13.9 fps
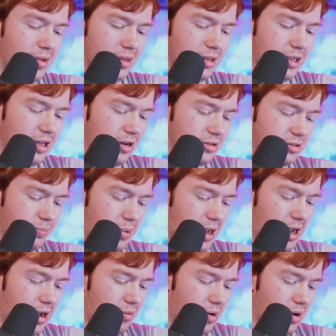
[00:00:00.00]
You got
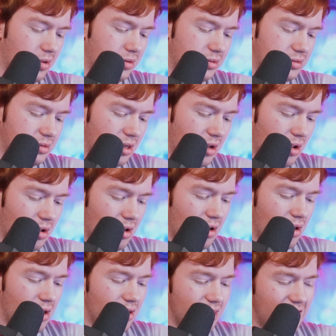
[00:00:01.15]
spare ones.
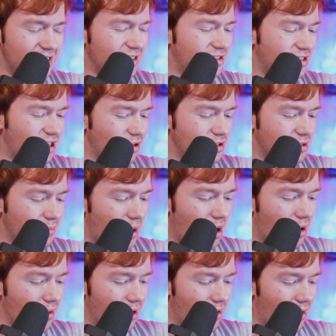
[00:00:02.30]
These are so
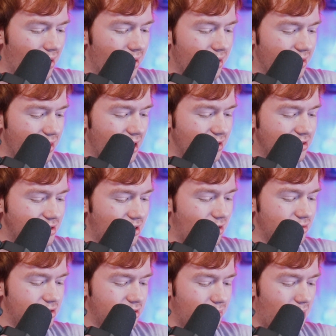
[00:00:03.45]
small though. They're
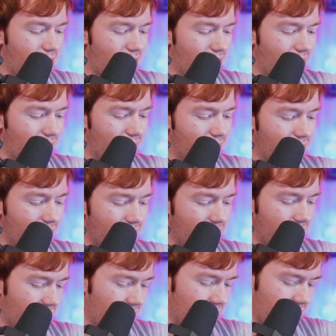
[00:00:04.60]
so small.
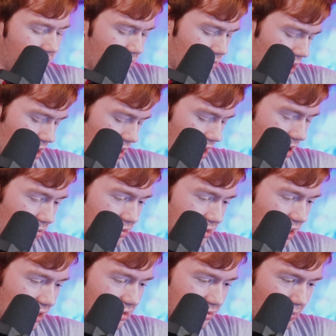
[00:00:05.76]
Man, I
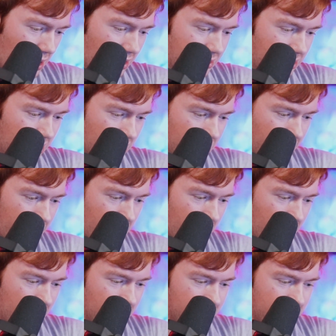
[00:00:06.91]
wasn't expecting it to be
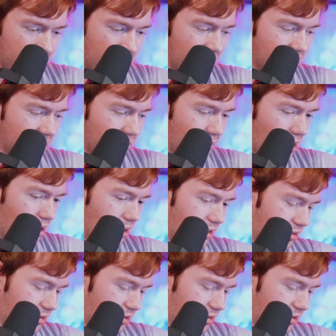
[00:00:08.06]
like this small and